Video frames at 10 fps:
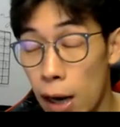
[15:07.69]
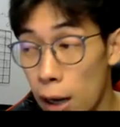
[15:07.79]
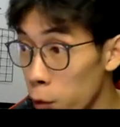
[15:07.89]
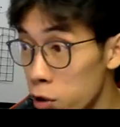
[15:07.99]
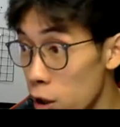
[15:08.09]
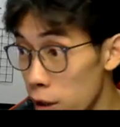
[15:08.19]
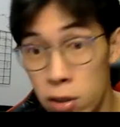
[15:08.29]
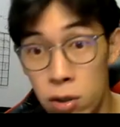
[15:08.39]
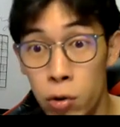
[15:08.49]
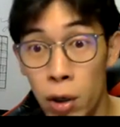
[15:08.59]
Monisha,
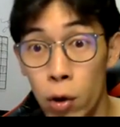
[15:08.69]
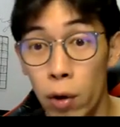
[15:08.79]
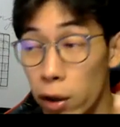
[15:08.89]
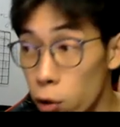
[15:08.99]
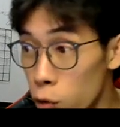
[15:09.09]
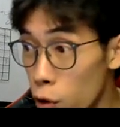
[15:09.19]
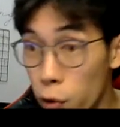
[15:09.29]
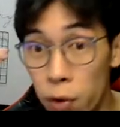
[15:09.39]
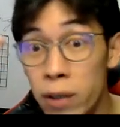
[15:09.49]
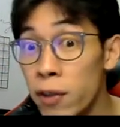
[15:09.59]
yes, you can go ahead, use your
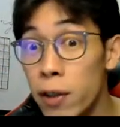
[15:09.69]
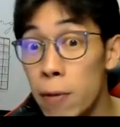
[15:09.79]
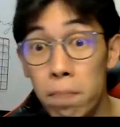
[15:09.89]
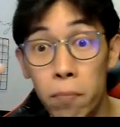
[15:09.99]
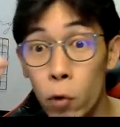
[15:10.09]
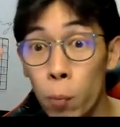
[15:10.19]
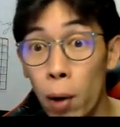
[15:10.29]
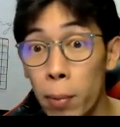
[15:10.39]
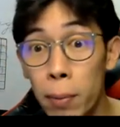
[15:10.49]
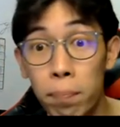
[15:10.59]
creativity, no
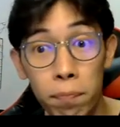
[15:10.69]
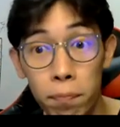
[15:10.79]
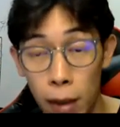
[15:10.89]
problem.